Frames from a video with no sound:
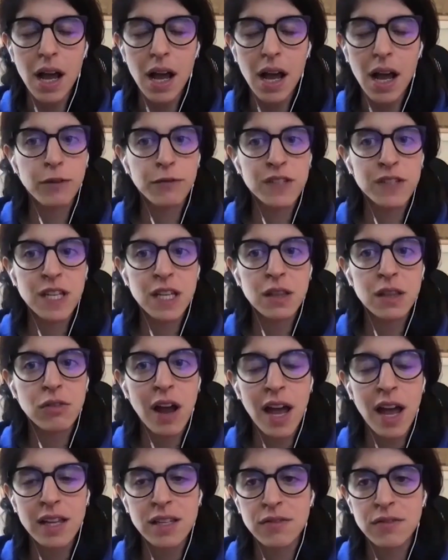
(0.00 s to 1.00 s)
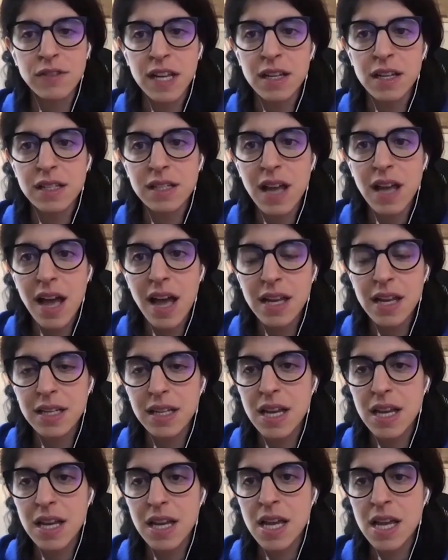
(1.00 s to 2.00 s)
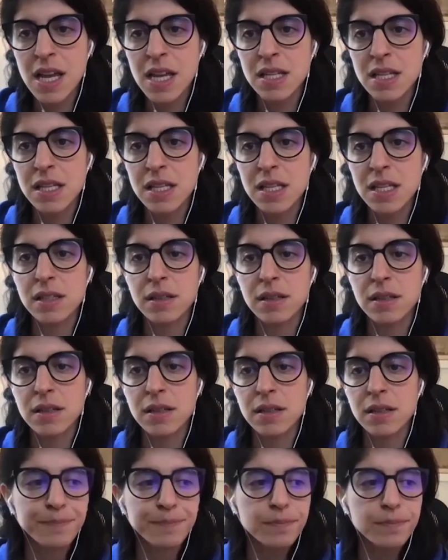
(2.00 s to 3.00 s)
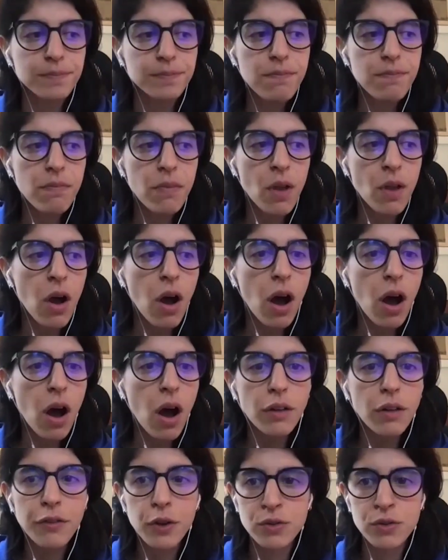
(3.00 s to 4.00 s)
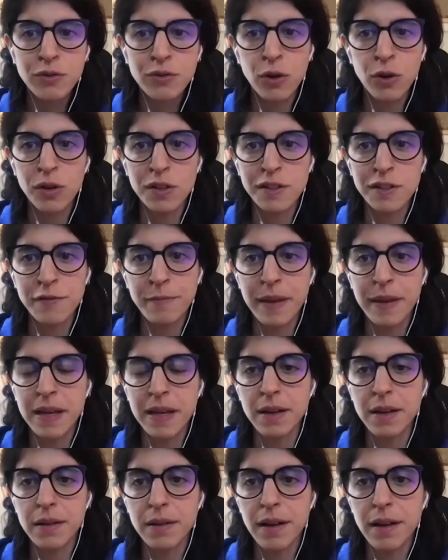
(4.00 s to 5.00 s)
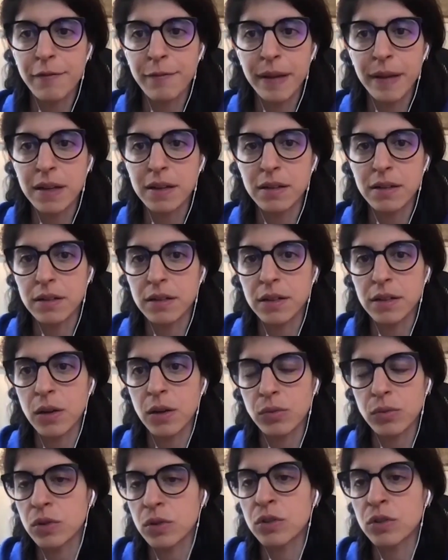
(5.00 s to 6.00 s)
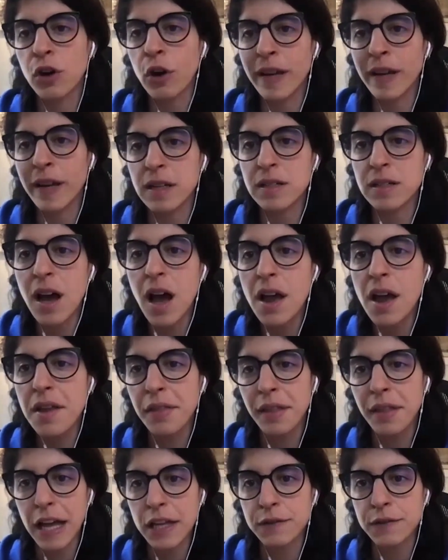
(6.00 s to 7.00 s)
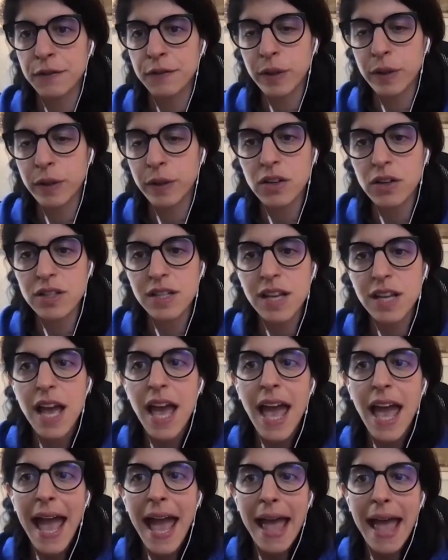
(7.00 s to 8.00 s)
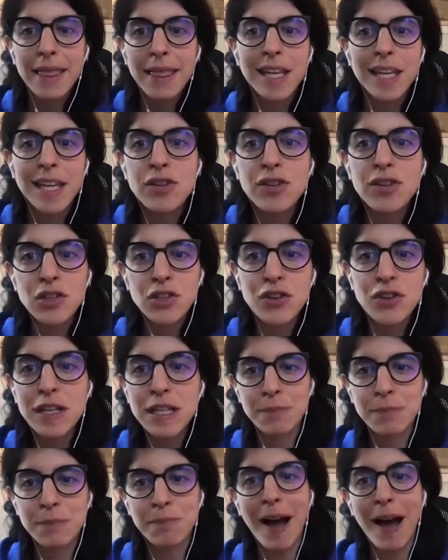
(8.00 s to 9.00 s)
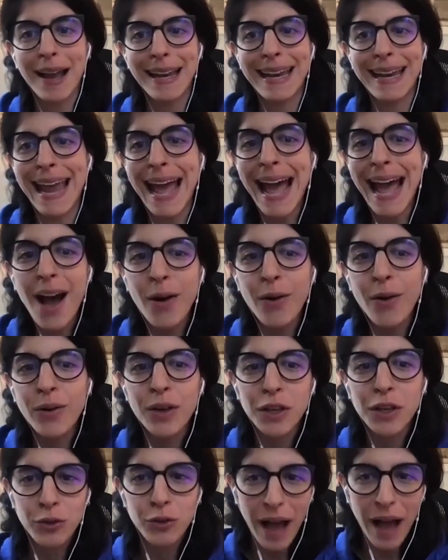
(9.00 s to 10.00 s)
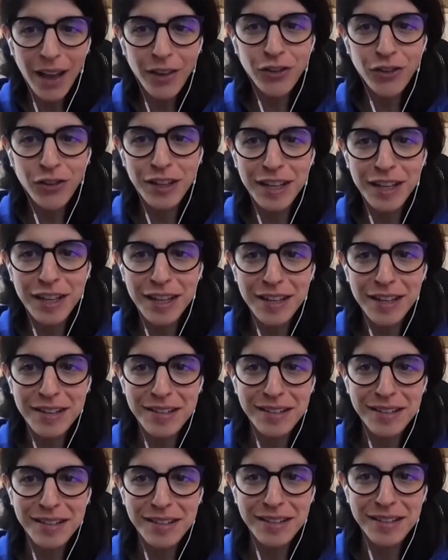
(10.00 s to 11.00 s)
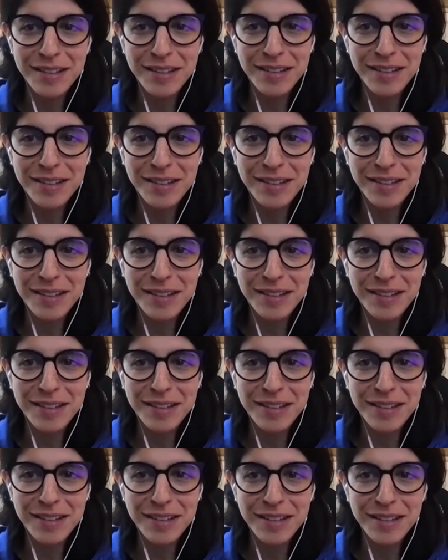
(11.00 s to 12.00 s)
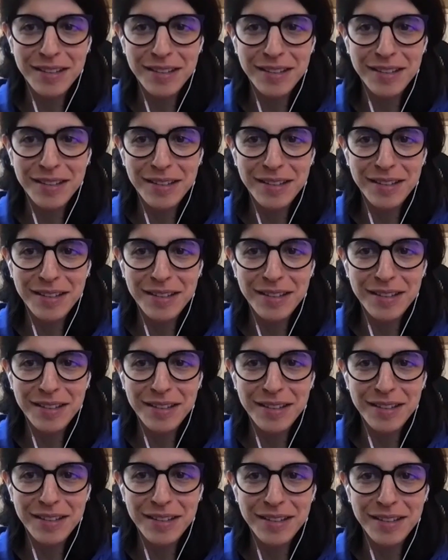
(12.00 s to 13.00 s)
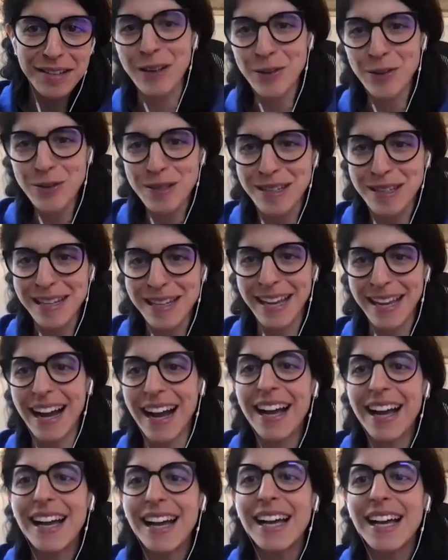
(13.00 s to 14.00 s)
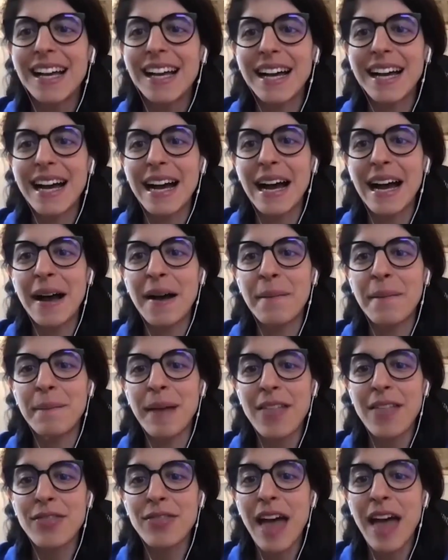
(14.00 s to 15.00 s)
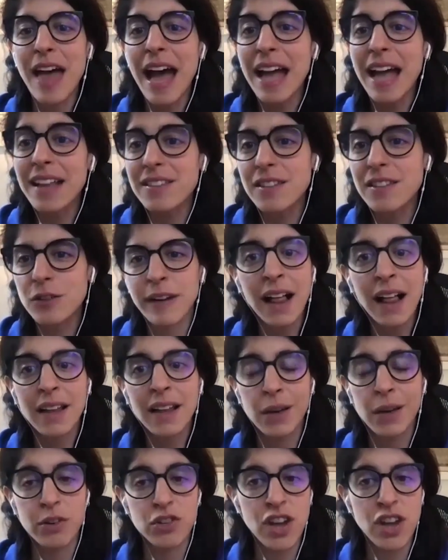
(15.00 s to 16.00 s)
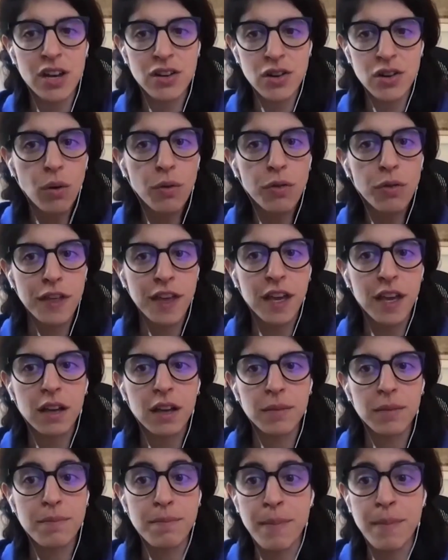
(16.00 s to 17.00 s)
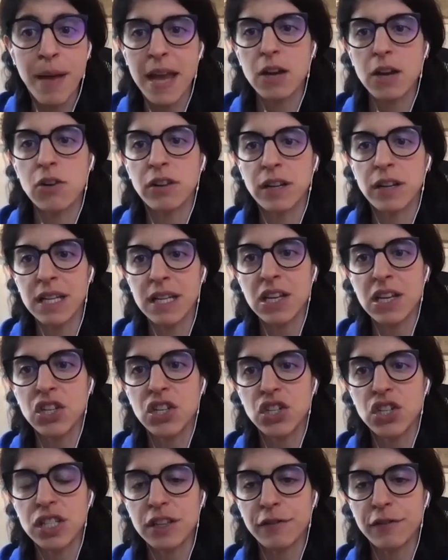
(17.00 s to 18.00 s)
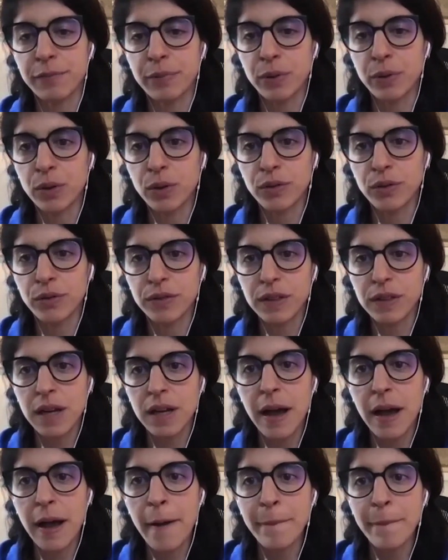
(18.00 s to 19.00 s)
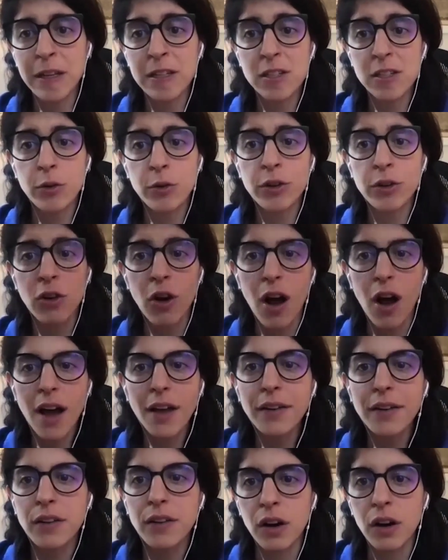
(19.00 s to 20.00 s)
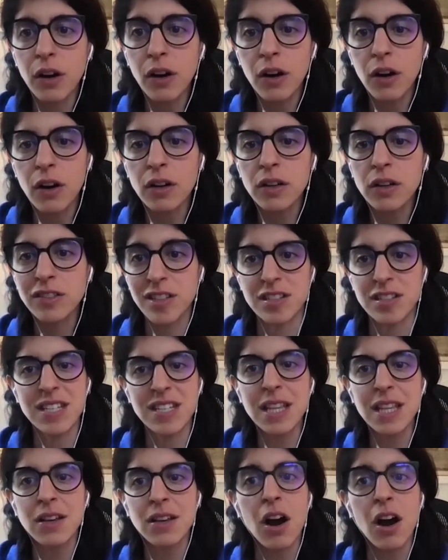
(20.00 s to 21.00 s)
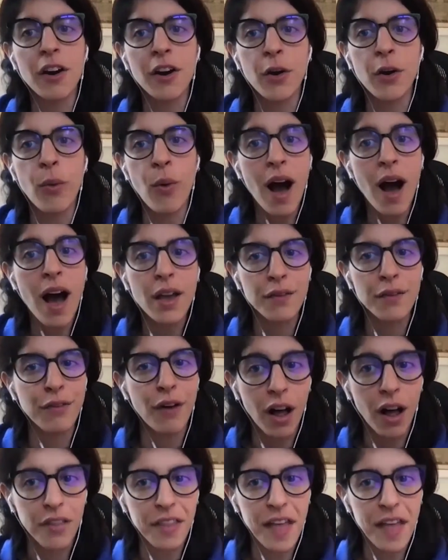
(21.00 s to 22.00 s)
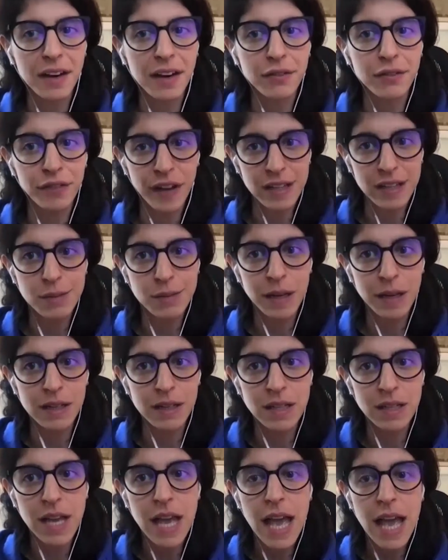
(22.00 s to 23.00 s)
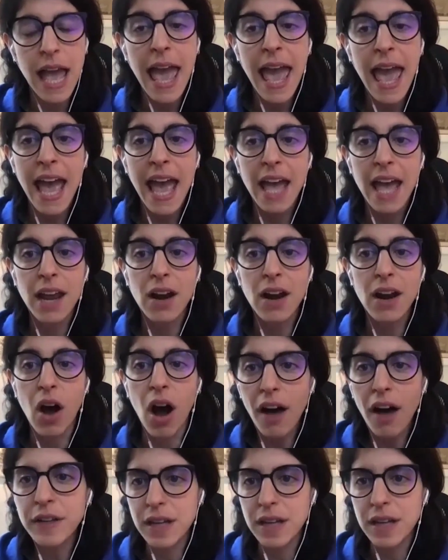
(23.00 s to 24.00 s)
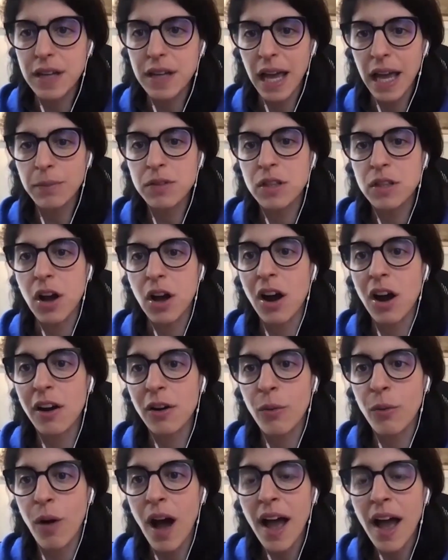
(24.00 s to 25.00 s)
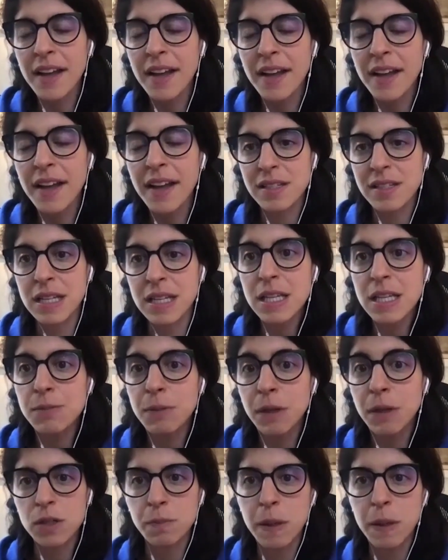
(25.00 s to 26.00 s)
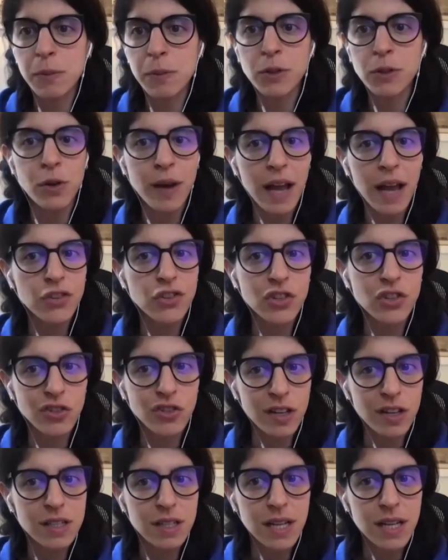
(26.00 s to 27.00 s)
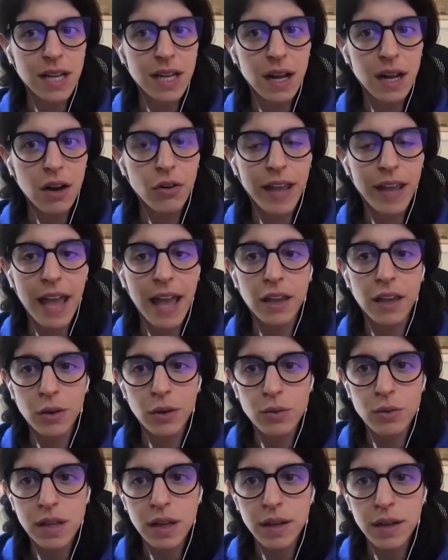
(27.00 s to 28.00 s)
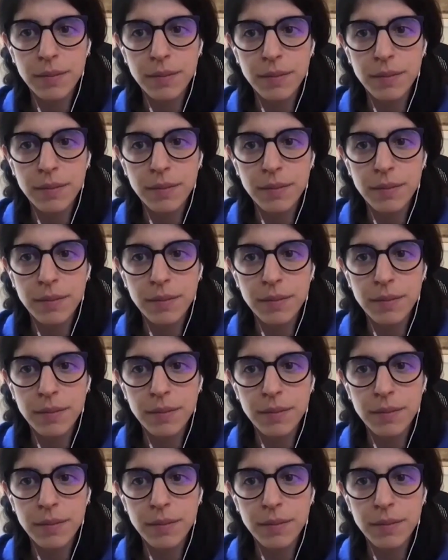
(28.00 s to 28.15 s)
Like we've seen the rise of data scientists. All of those roles have been growing a ton in the last few years. And here's a tricky spot. Now you actually need to deliver. You actually need to show that you can use the data. And that's a new reality, which I don't think many organizations have proved. And so you're on the hook to see the ROI of all that investment. And oftentimes the ROI doesn't exist because people don't actually trust the data or can't use it.